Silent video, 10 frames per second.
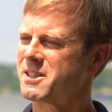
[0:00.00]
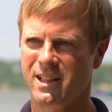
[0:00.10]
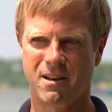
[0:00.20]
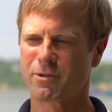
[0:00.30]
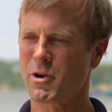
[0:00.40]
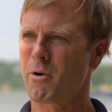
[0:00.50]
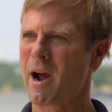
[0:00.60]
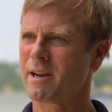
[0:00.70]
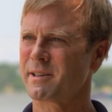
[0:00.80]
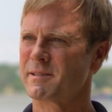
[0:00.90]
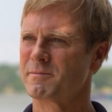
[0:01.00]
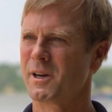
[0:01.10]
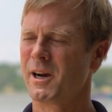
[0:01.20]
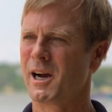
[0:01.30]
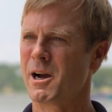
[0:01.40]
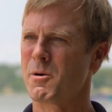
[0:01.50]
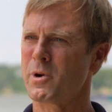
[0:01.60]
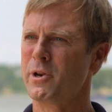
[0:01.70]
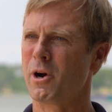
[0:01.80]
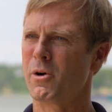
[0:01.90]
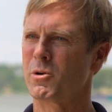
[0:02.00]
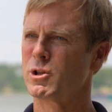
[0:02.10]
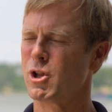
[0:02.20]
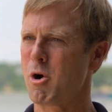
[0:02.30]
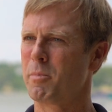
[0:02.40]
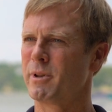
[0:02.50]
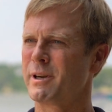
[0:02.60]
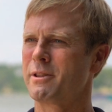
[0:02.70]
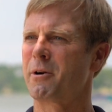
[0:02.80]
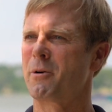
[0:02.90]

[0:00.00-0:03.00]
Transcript: Sea levels are rising. William Sweet is an oceanographer with